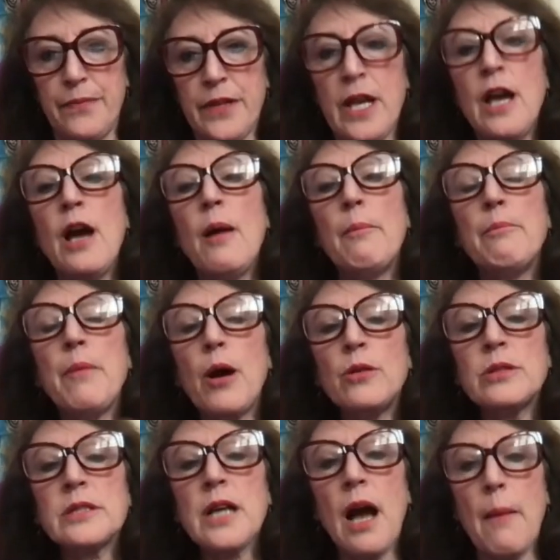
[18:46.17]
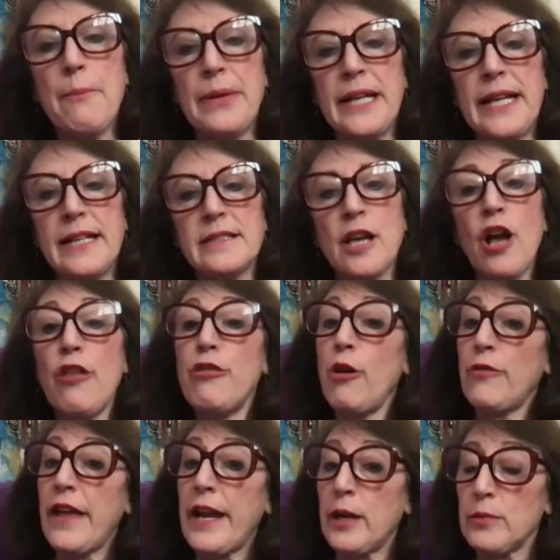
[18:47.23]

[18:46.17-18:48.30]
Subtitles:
Yeah. Most companies, though they are